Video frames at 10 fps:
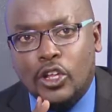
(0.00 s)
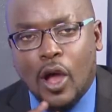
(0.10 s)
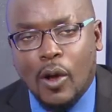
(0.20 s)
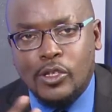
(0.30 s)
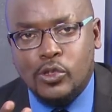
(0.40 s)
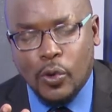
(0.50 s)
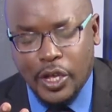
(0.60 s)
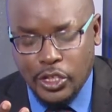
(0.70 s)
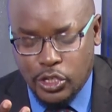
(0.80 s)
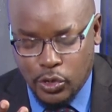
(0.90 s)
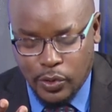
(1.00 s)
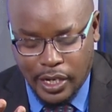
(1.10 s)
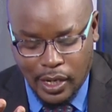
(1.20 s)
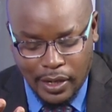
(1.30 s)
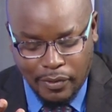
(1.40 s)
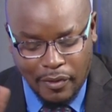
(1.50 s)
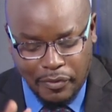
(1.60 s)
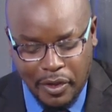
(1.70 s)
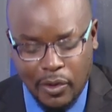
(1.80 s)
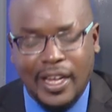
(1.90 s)
was talking to Nicolette Van
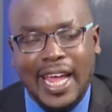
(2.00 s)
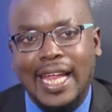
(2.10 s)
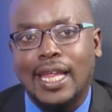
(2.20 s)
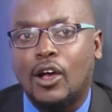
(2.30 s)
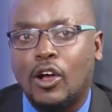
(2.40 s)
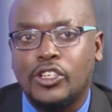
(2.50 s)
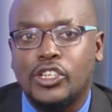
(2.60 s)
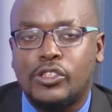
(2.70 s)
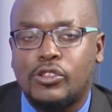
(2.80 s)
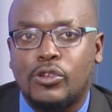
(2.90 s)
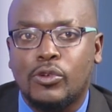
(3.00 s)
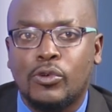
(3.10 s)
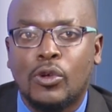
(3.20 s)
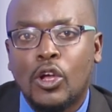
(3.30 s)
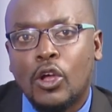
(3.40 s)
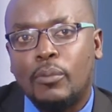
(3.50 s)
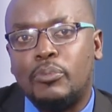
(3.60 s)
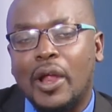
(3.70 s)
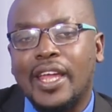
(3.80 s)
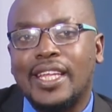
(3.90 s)
Vuren earlier on just to
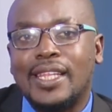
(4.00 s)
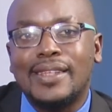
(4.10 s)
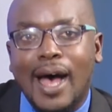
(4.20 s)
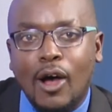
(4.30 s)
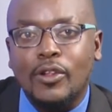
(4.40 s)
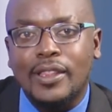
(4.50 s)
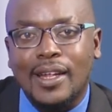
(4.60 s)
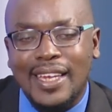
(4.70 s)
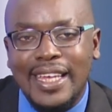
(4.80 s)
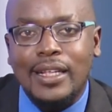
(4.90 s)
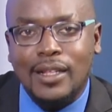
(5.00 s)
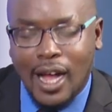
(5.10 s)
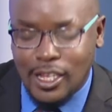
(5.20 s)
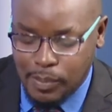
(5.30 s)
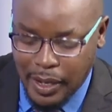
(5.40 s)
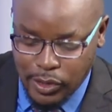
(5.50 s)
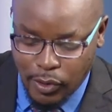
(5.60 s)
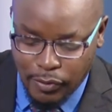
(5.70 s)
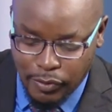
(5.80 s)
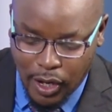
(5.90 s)
break down the legal aspect
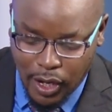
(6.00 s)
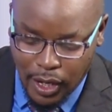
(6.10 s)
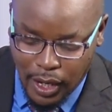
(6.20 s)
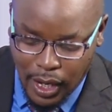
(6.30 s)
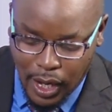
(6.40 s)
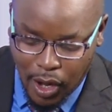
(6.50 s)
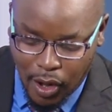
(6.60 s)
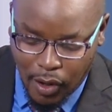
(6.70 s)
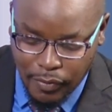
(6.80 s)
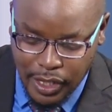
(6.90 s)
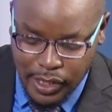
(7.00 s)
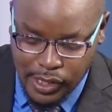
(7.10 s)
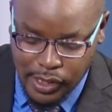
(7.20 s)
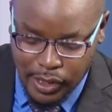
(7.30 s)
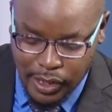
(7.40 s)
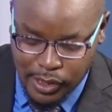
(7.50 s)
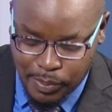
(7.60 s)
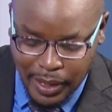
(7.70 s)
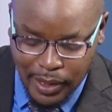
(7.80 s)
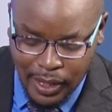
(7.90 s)
of this
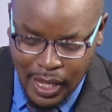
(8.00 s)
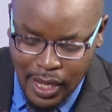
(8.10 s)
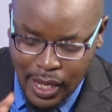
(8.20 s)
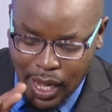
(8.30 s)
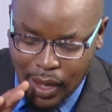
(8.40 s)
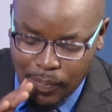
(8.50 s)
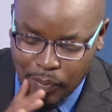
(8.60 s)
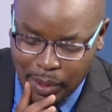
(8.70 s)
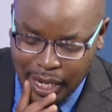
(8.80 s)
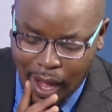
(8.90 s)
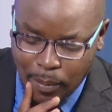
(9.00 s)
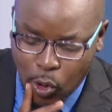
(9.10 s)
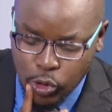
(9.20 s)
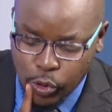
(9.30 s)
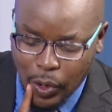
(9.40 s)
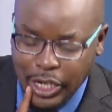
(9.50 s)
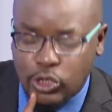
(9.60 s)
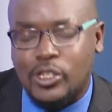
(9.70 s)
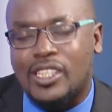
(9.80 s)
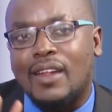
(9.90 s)
bill. But I'm also
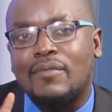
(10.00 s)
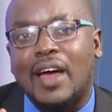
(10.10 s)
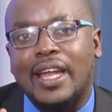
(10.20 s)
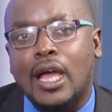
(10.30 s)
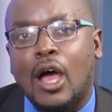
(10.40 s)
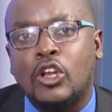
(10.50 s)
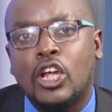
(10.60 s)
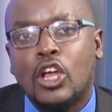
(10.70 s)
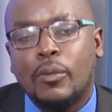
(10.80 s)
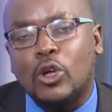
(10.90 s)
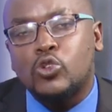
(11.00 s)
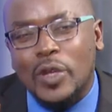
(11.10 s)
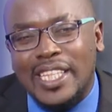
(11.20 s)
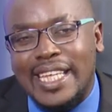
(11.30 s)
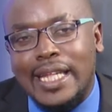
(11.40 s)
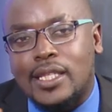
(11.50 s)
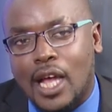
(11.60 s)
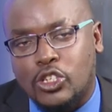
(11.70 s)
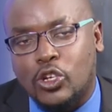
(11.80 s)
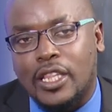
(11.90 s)
interested in finding out, because we did
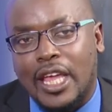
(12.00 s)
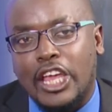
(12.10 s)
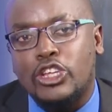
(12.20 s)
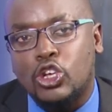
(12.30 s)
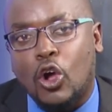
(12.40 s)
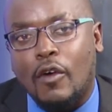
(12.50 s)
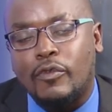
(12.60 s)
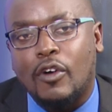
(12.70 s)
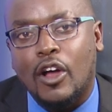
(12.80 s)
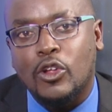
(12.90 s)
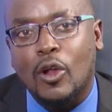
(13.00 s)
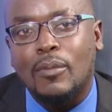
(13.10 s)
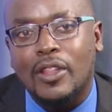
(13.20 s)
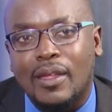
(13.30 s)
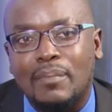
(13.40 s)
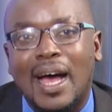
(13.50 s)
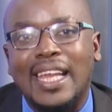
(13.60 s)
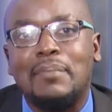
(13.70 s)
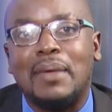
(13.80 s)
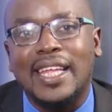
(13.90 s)
touch on the issue of, the
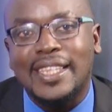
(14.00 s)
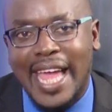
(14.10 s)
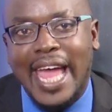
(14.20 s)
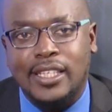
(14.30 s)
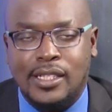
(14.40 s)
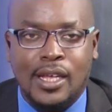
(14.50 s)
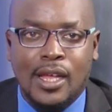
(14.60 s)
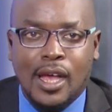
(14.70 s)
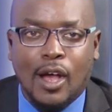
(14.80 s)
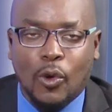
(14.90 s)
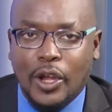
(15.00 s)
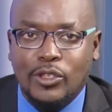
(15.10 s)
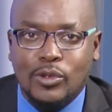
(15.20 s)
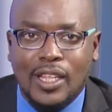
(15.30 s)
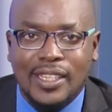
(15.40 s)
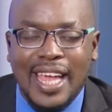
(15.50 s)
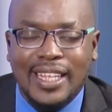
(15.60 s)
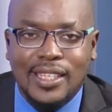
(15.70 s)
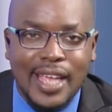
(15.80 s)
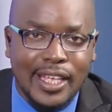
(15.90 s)
money being taxed according to the
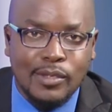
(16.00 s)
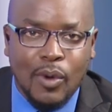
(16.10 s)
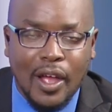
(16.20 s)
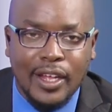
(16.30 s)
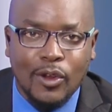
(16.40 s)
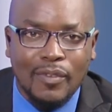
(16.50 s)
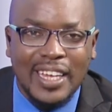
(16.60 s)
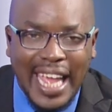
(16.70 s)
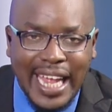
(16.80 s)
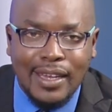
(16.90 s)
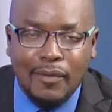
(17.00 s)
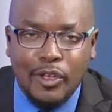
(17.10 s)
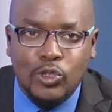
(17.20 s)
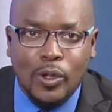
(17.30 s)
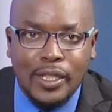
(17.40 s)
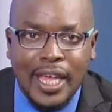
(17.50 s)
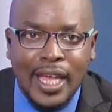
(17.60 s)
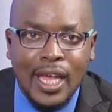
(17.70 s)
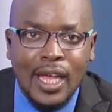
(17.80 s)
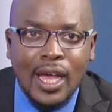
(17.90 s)
tax bracket of an individual there.
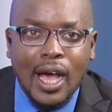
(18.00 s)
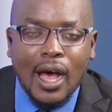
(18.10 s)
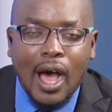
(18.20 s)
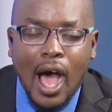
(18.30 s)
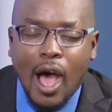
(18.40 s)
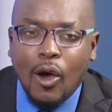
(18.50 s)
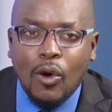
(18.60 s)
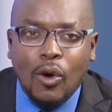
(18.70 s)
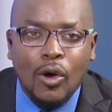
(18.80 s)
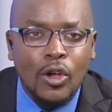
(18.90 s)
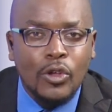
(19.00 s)
Mm. How